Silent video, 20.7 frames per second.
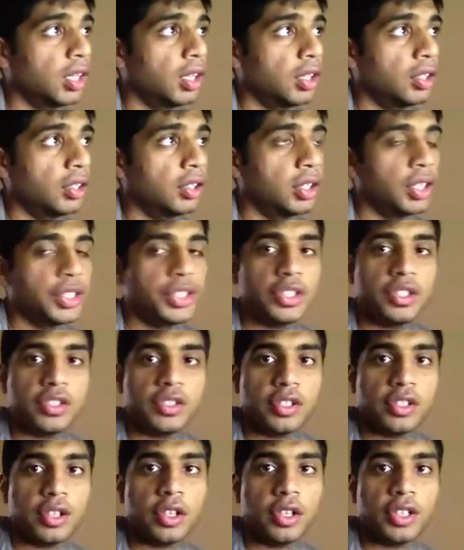I
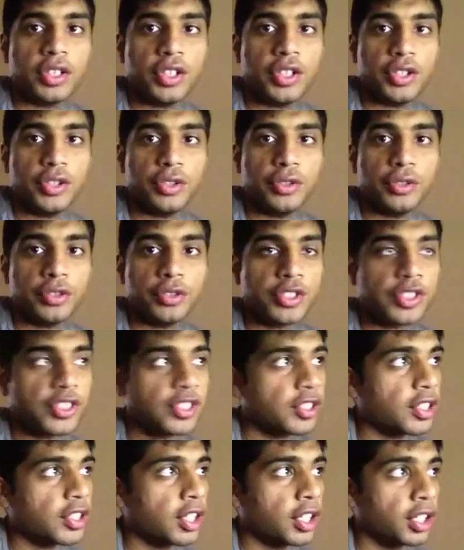just saw in the
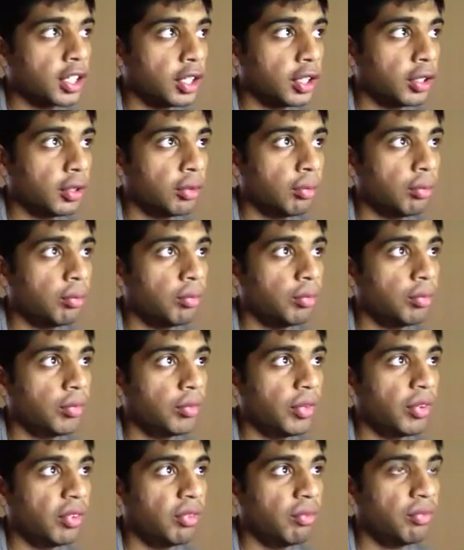news.
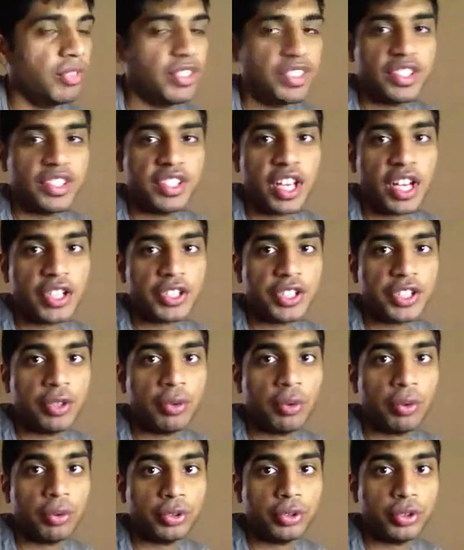This is actually
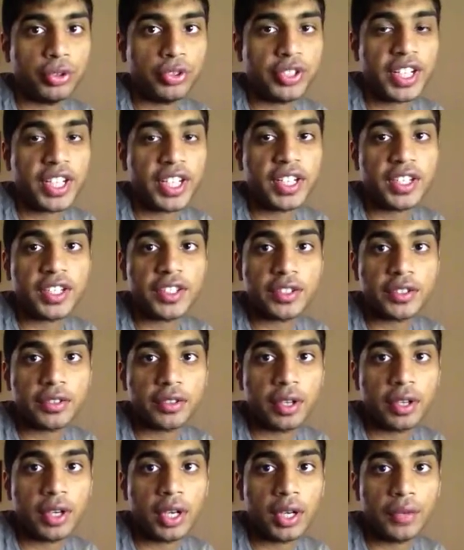old news. Again,
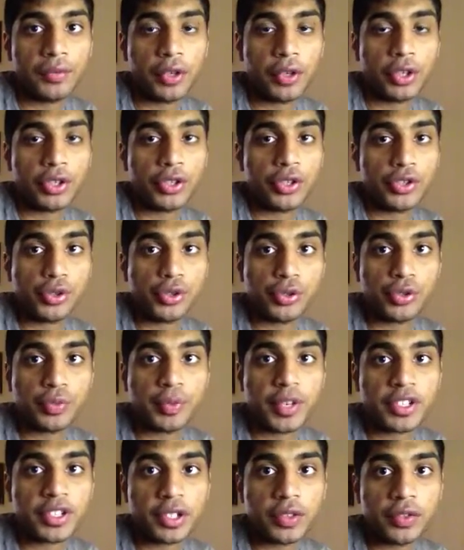I forgot to introduce
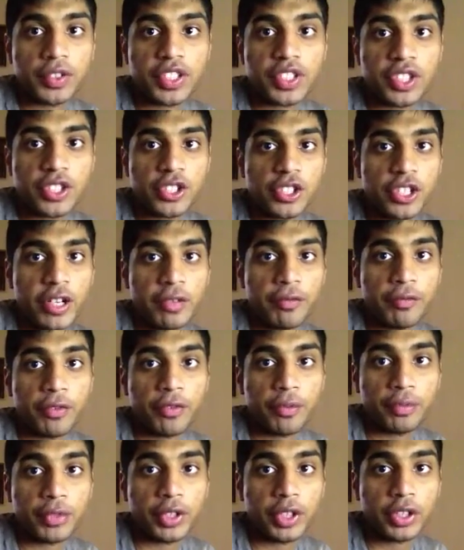myself. This is Shane
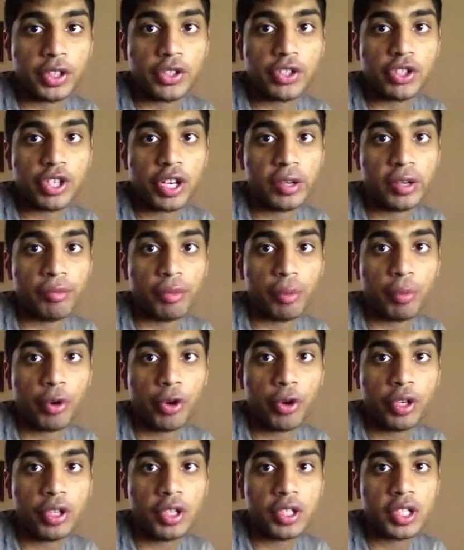from the Shane
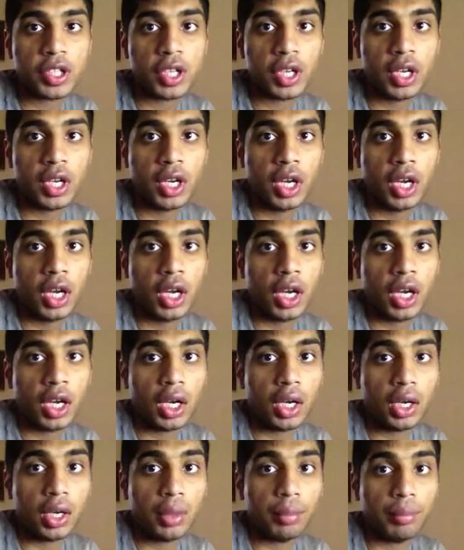Report.
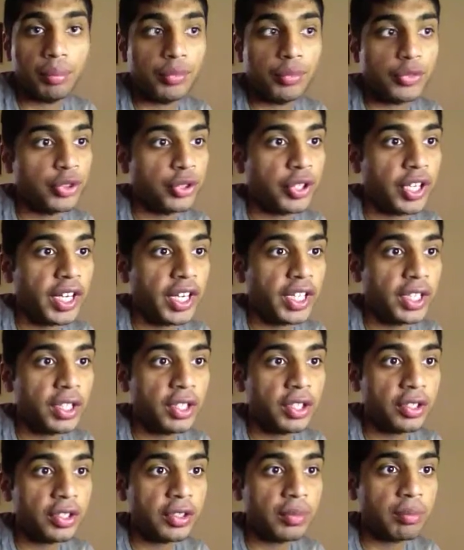Today
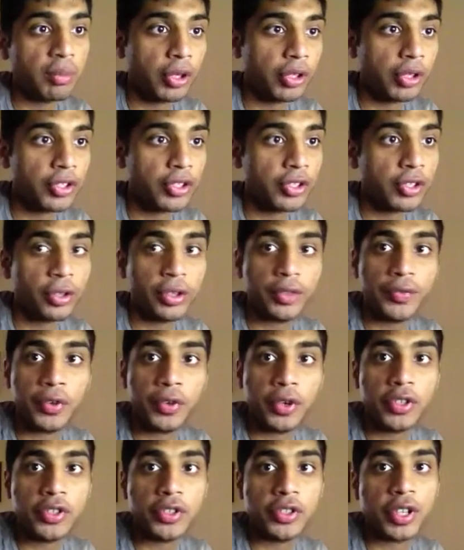is March
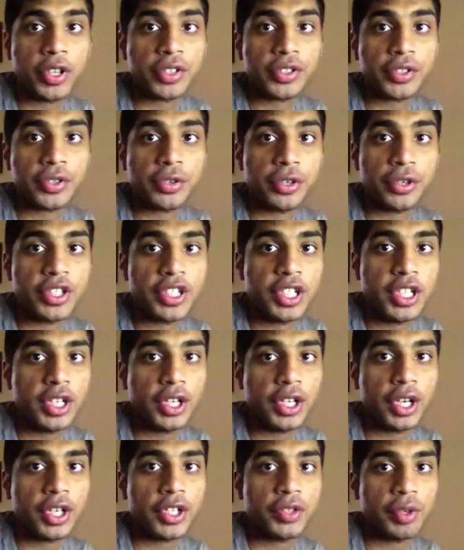31st, 2013,
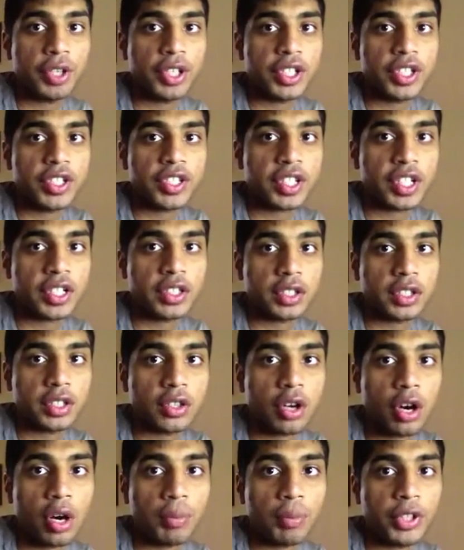and I just want to discuss the
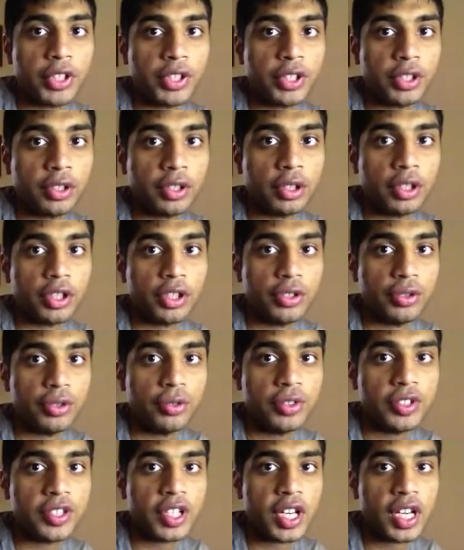topic here in the
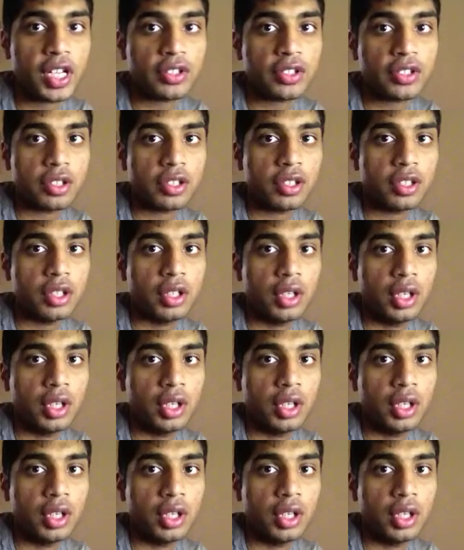news that I saw.